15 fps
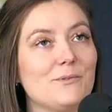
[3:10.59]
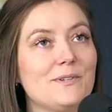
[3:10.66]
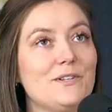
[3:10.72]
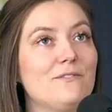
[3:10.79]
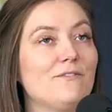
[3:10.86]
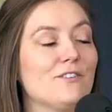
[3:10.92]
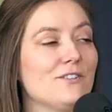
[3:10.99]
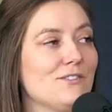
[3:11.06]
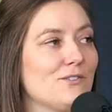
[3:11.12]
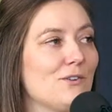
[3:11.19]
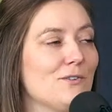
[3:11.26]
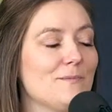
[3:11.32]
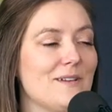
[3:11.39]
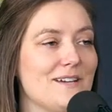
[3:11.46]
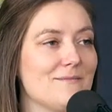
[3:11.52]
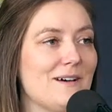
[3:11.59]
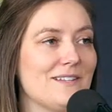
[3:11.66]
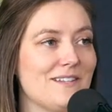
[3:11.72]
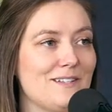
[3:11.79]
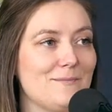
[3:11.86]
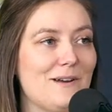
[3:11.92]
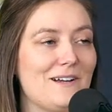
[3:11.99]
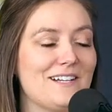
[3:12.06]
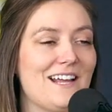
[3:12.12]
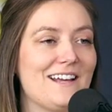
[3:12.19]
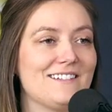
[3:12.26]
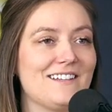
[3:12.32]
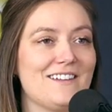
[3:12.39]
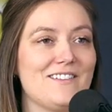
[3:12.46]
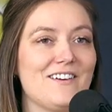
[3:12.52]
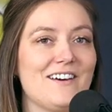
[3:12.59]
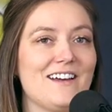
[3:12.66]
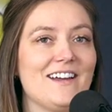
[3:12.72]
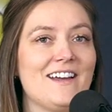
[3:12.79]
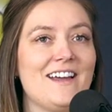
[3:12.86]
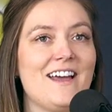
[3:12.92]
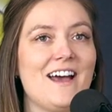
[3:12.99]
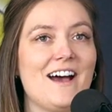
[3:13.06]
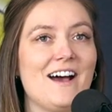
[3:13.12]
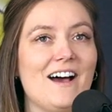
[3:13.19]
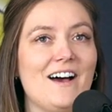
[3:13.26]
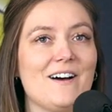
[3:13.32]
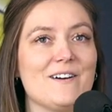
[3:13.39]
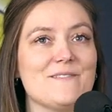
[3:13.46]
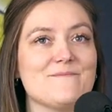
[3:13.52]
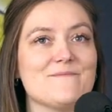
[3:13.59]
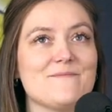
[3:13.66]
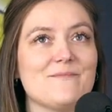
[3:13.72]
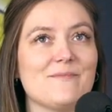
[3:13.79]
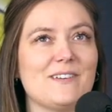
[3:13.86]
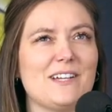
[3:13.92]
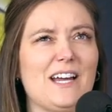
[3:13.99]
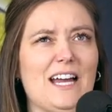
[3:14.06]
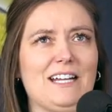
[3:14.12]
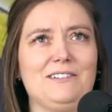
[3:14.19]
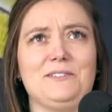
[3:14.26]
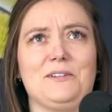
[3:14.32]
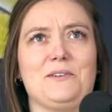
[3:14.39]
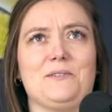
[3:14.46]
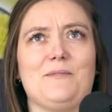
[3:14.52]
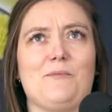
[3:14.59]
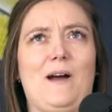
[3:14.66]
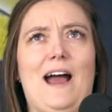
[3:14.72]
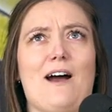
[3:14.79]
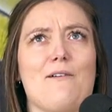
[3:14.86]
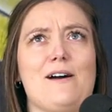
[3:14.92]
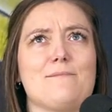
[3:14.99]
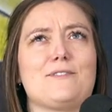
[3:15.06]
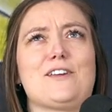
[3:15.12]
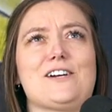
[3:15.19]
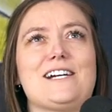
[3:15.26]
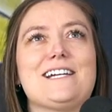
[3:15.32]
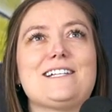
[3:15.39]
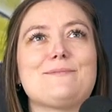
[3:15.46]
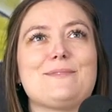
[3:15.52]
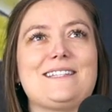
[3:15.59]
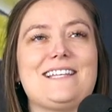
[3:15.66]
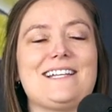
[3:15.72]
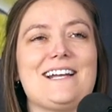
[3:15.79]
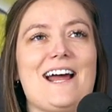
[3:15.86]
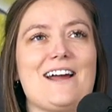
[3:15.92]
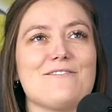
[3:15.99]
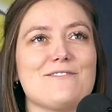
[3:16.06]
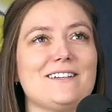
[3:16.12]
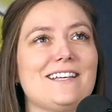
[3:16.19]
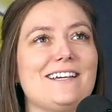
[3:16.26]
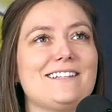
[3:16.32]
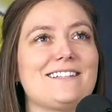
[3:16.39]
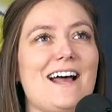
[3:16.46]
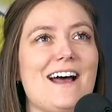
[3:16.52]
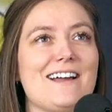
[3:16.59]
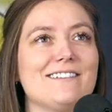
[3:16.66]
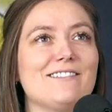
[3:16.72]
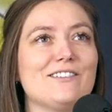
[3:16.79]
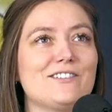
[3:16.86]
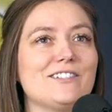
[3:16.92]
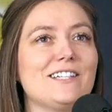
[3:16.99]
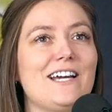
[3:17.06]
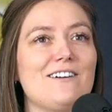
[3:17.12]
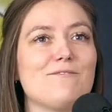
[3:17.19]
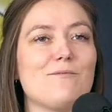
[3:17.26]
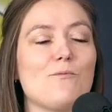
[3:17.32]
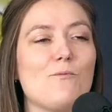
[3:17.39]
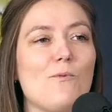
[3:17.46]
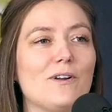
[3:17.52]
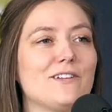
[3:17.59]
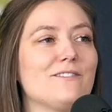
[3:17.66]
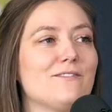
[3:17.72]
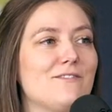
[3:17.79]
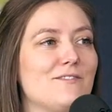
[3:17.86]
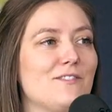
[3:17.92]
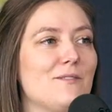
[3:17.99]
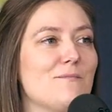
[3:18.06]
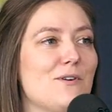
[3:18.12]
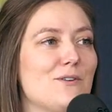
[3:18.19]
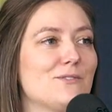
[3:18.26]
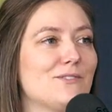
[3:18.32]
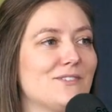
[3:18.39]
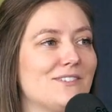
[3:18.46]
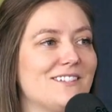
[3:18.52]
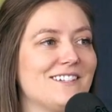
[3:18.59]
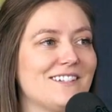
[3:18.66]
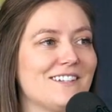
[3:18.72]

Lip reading: when you first told me about this podcast, I thought, I don't know how I'm curious, but then I realized I literally have one of the most